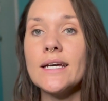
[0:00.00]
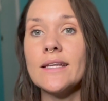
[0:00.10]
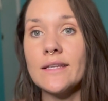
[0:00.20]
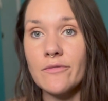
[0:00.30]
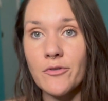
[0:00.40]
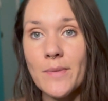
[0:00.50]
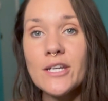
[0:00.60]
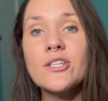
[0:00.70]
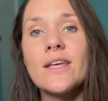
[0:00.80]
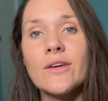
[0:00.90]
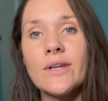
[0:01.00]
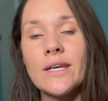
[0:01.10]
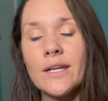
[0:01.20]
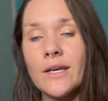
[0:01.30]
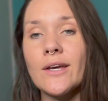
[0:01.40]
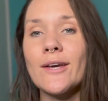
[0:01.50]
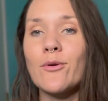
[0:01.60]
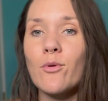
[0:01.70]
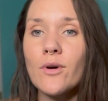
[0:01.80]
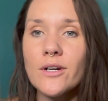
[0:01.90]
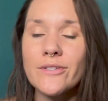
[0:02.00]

and the information that you need in order